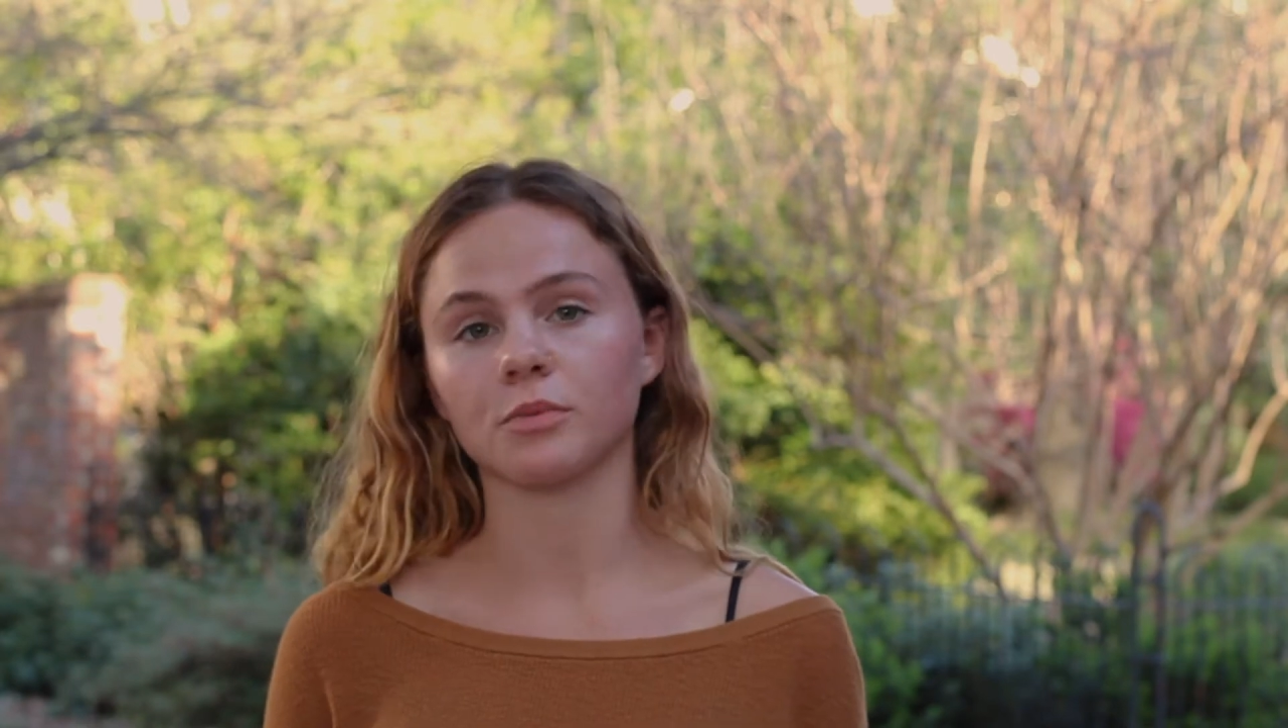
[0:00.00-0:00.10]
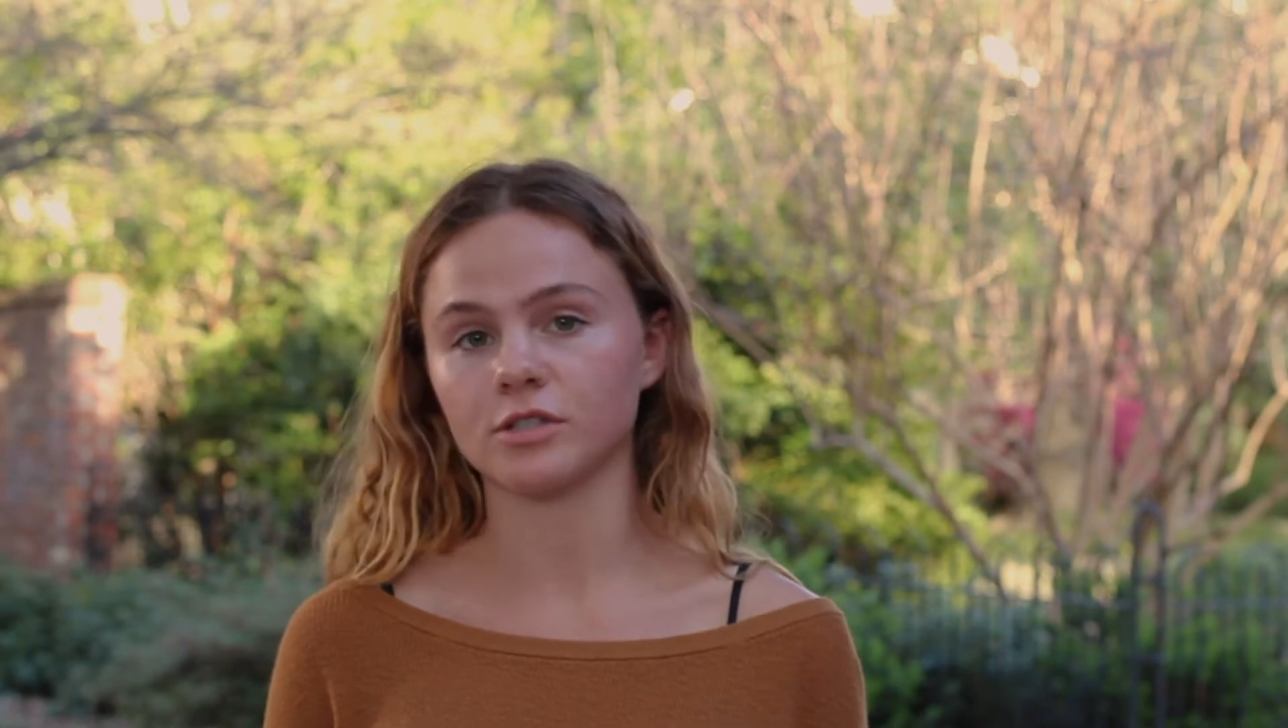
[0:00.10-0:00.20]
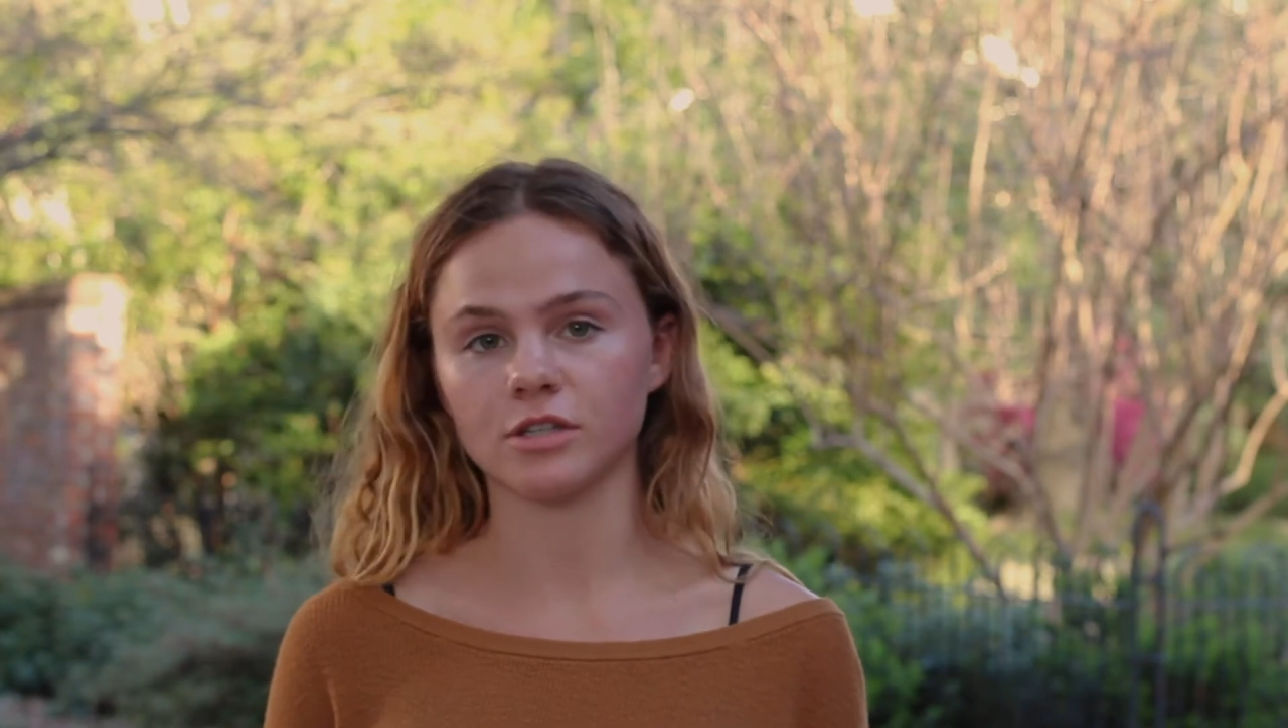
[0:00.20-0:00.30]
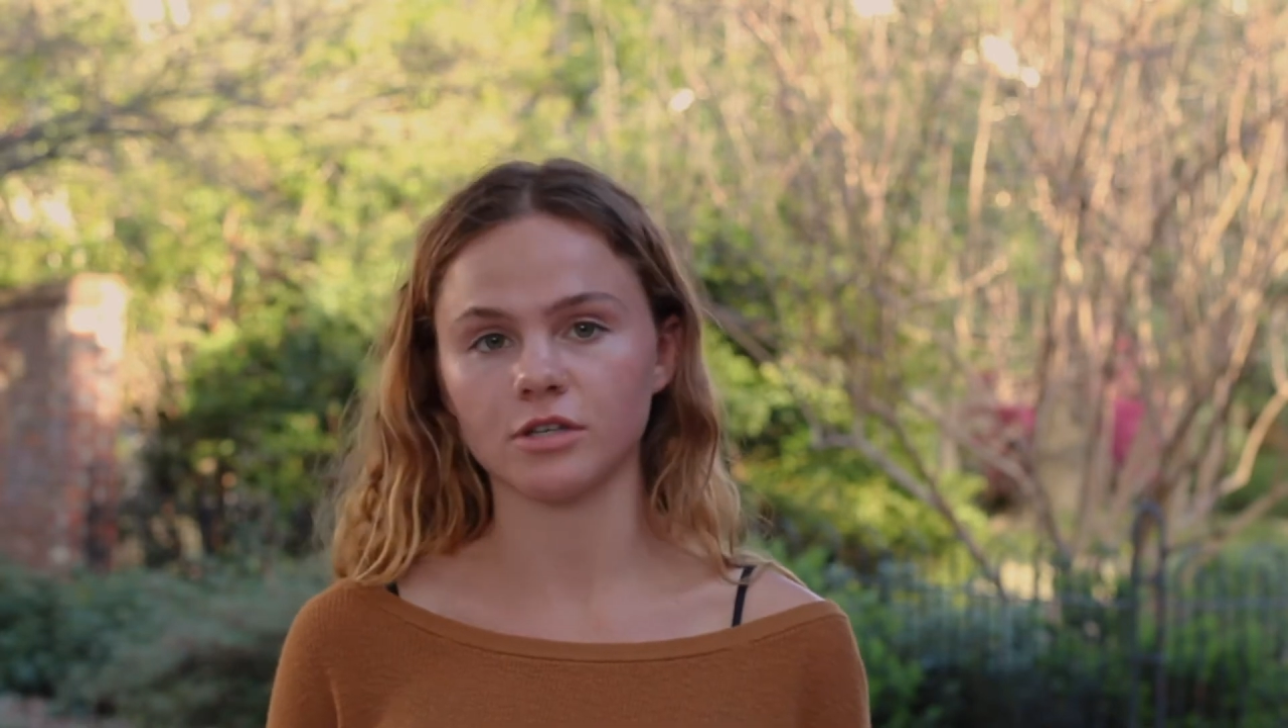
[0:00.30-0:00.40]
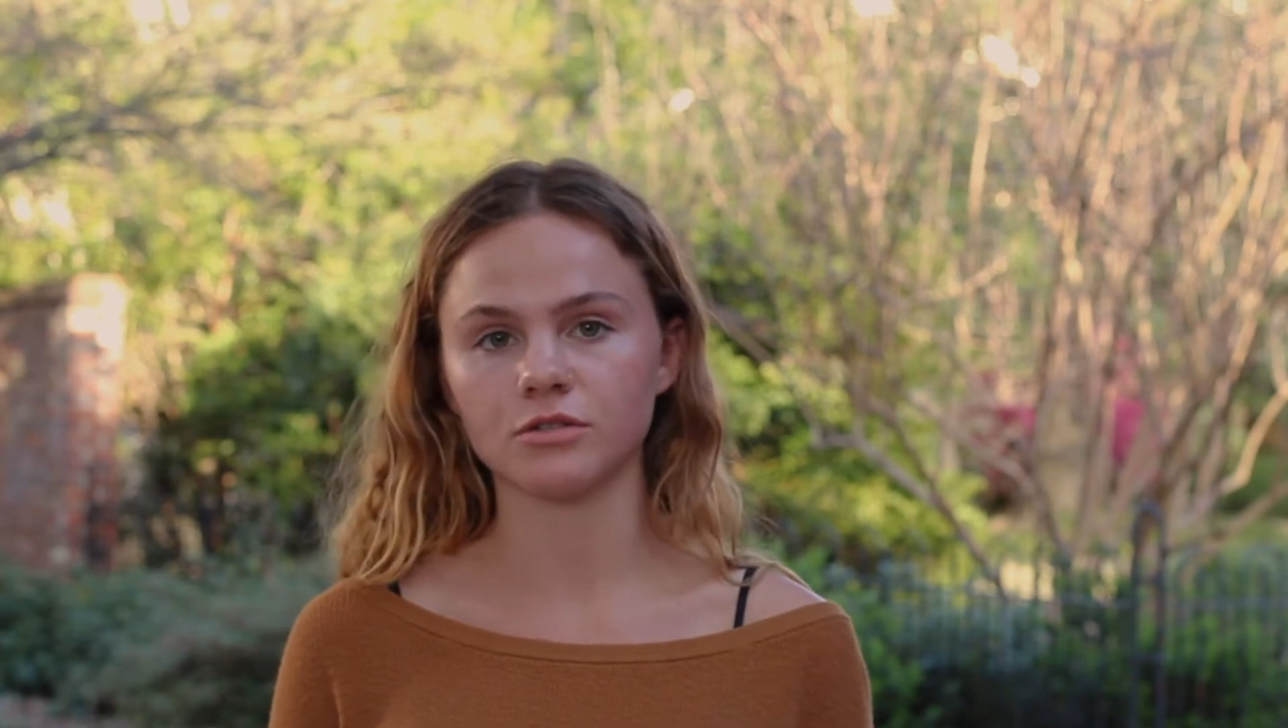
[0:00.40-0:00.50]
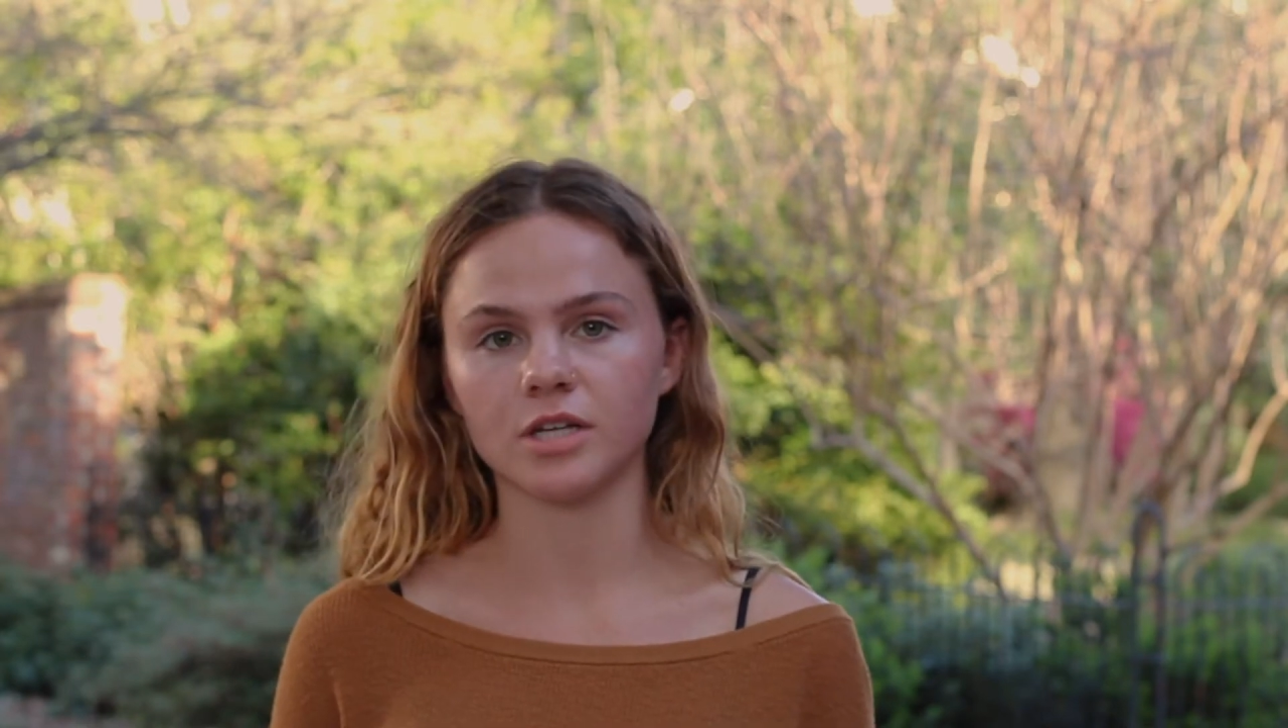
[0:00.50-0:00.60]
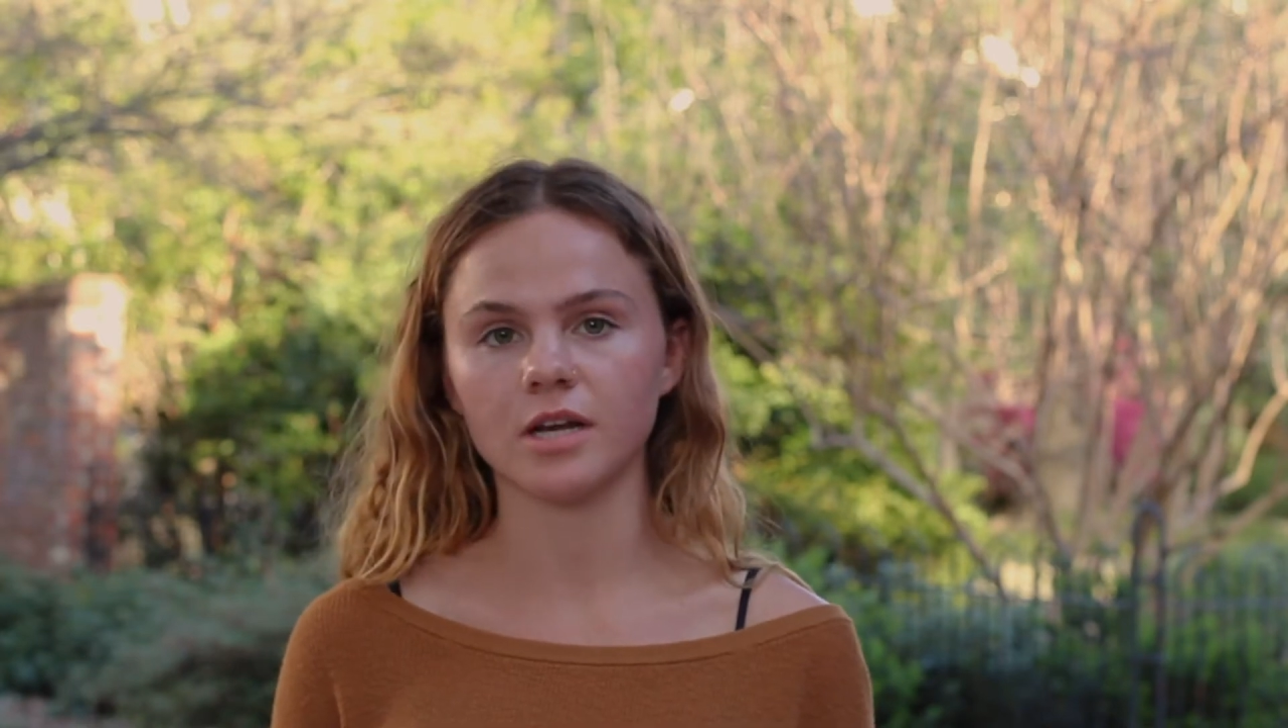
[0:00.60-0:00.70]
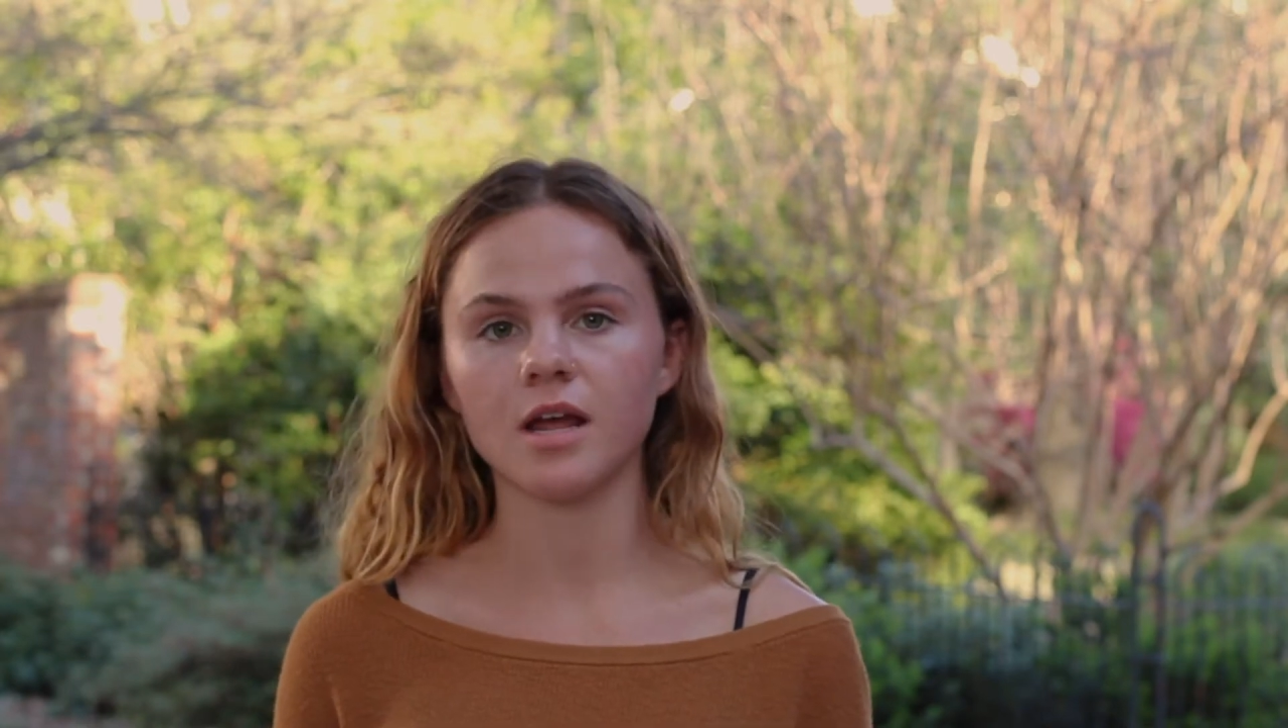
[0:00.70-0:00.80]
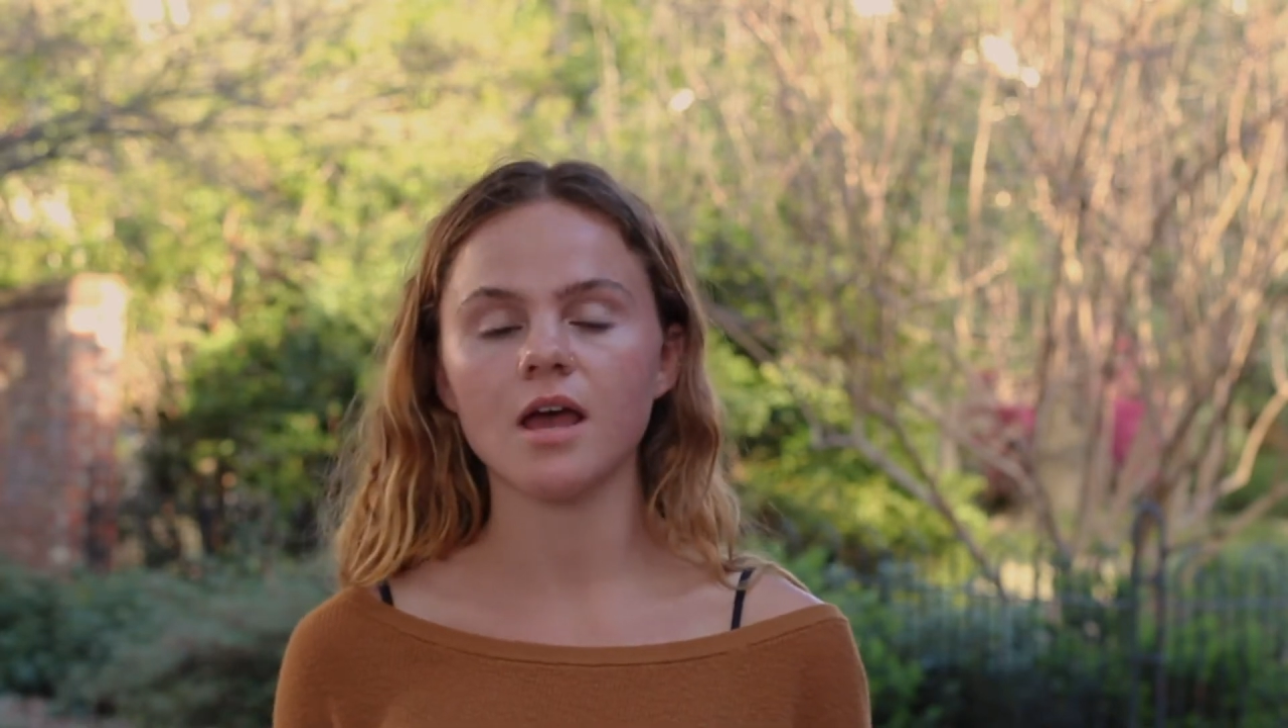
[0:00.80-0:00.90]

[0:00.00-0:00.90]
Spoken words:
persecution.